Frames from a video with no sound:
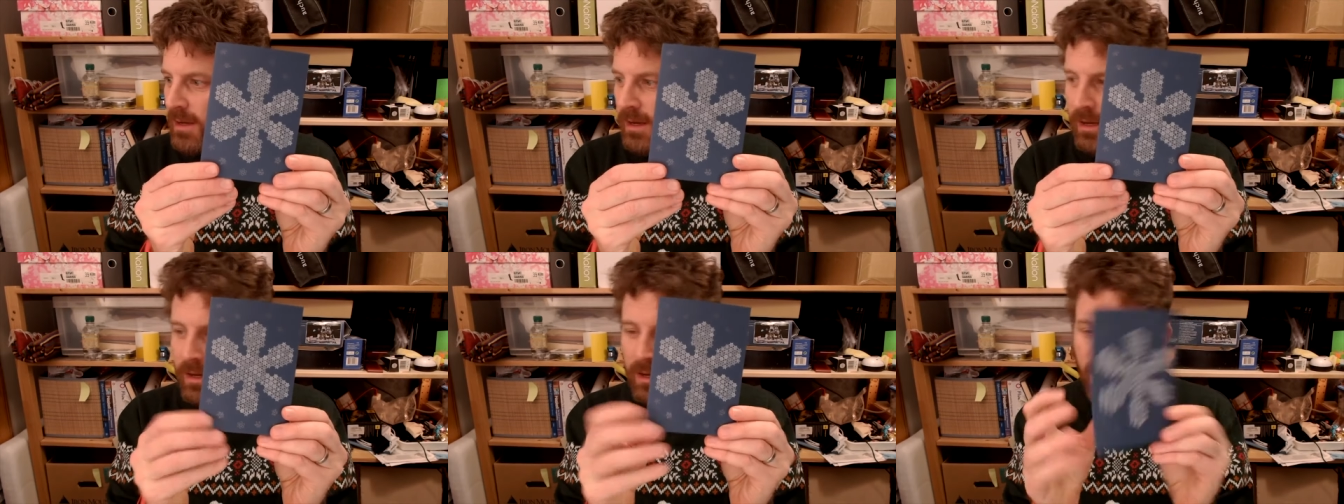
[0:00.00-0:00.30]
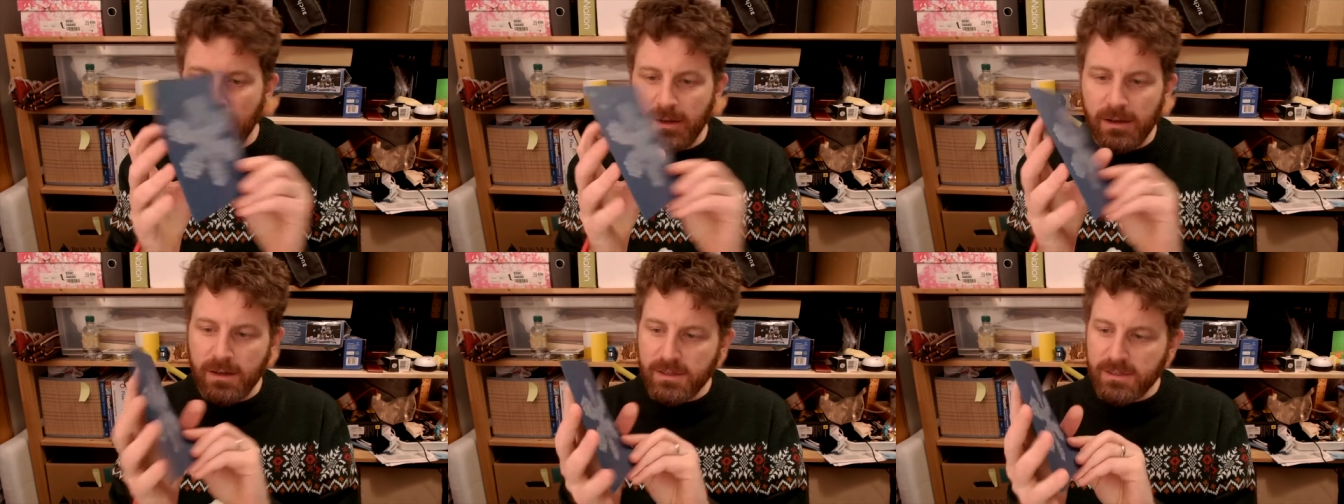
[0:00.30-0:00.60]

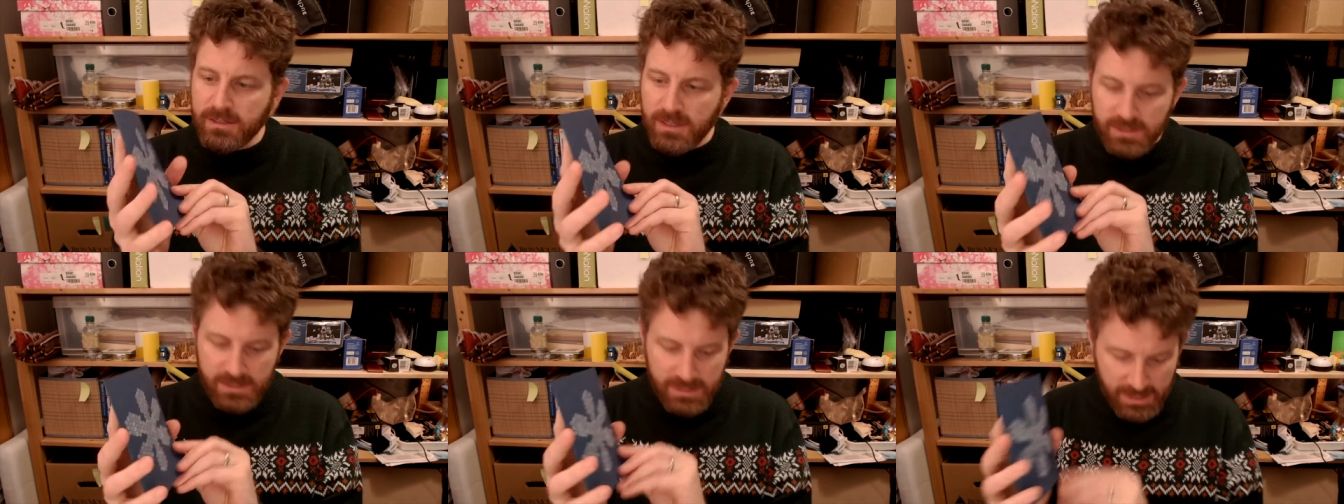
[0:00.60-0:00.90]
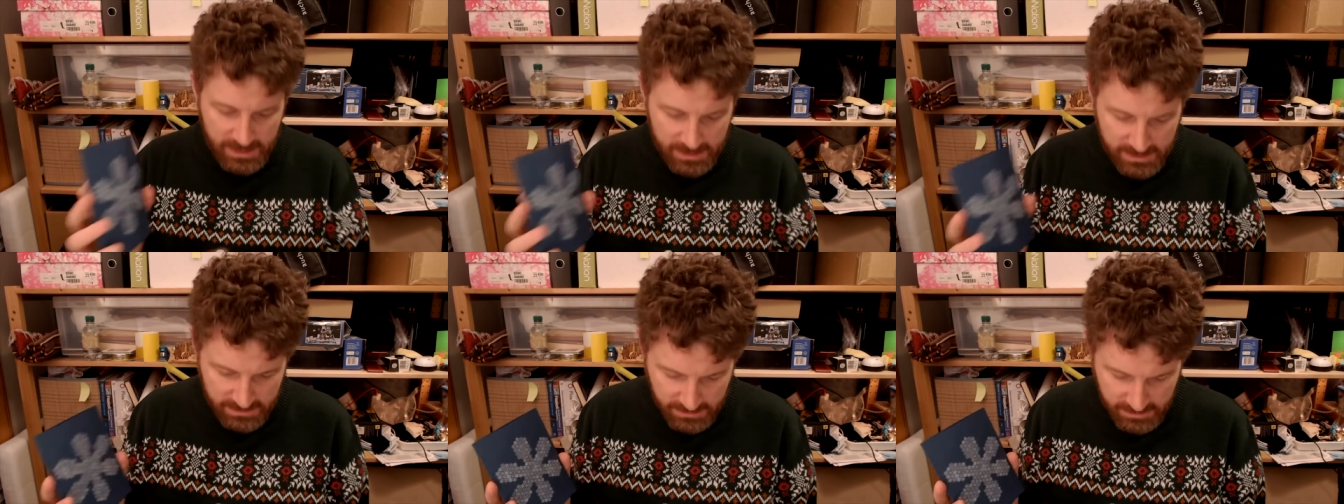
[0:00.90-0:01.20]
As I
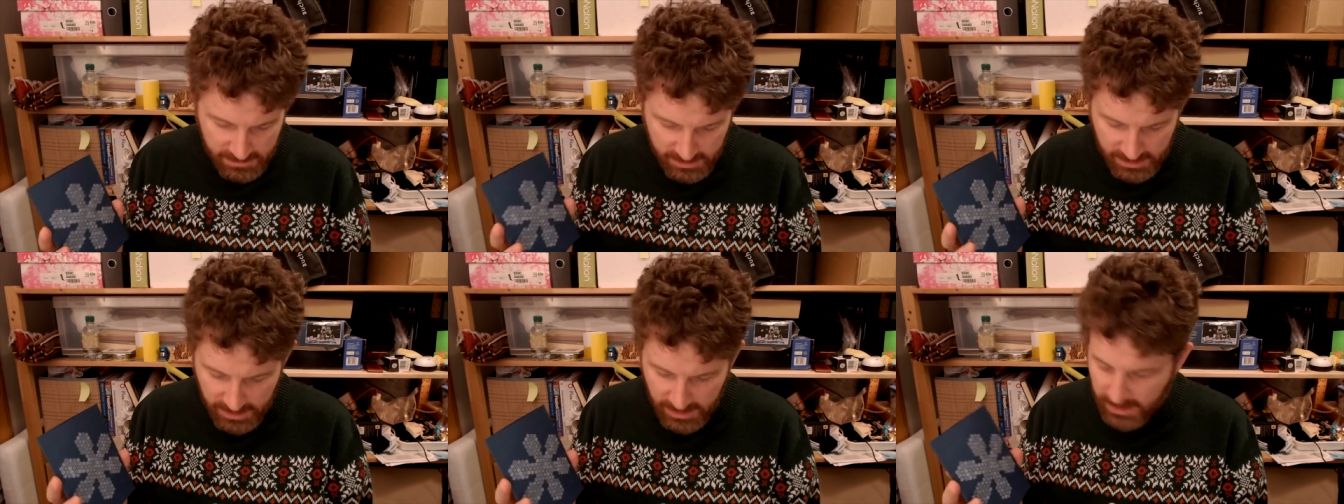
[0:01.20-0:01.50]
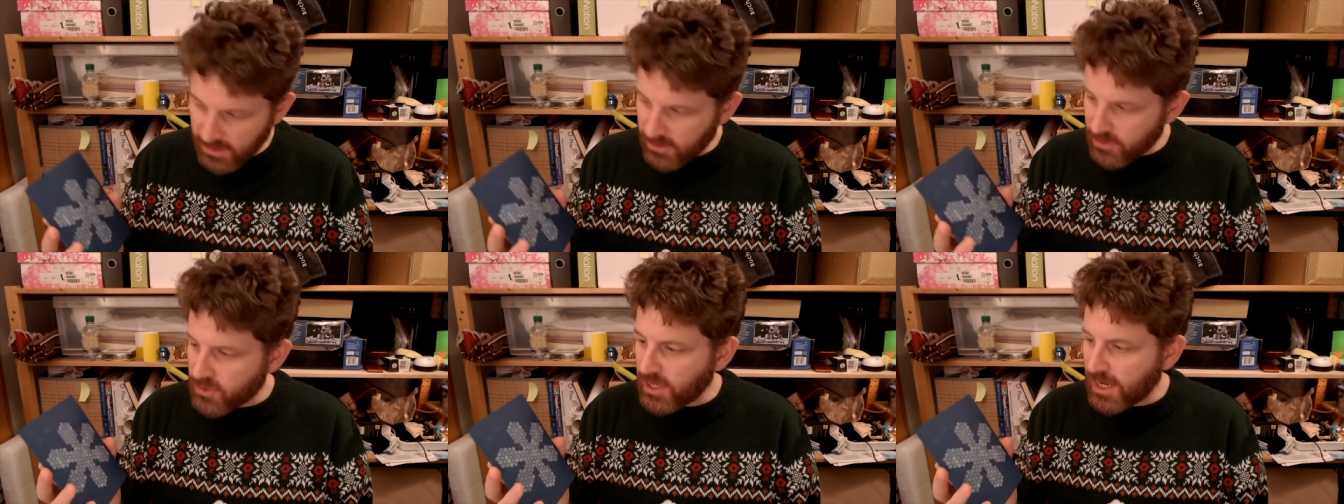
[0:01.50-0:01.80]
said, it's
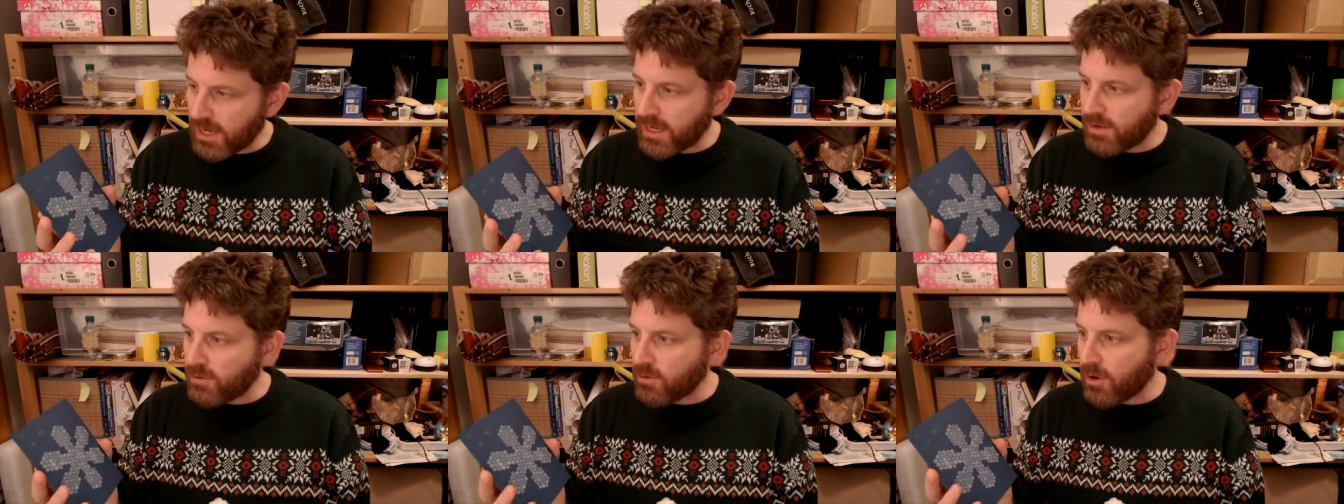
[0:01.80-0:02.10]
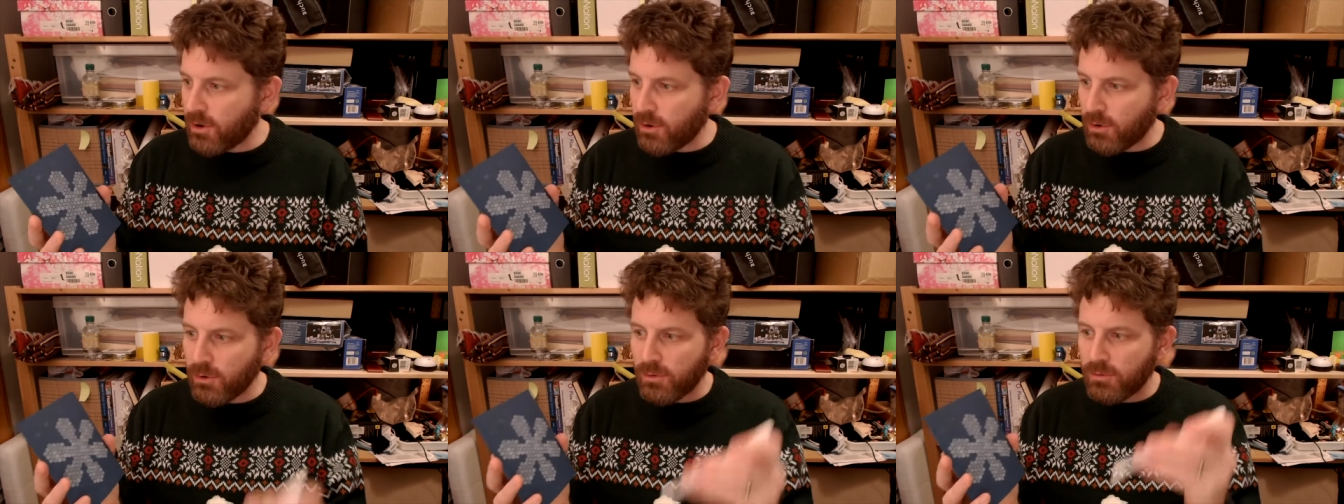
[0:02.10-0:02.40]
like Jelly
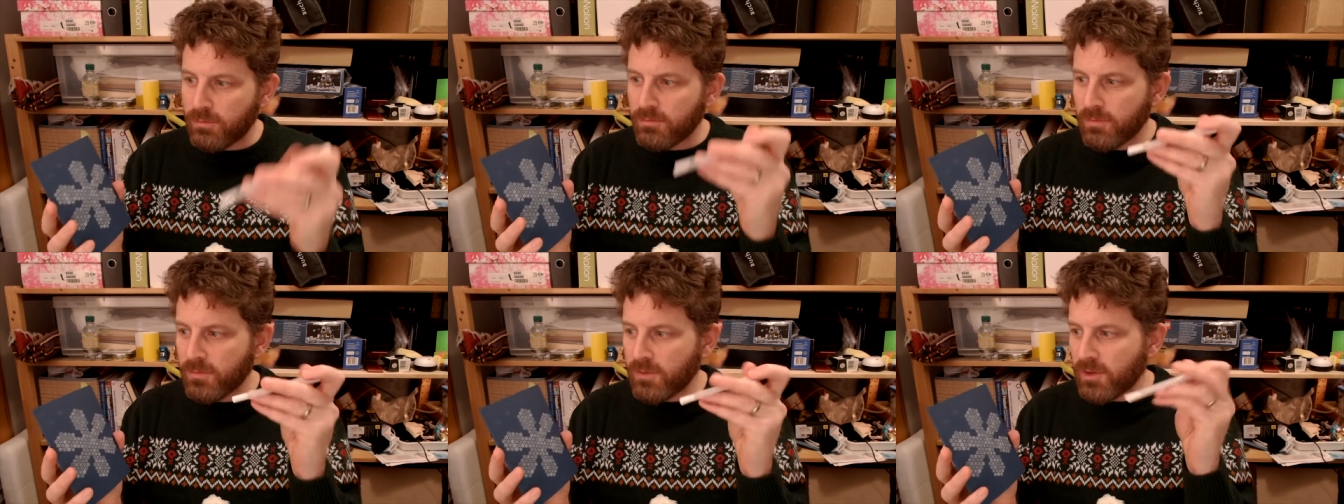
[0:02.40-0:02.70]
Roll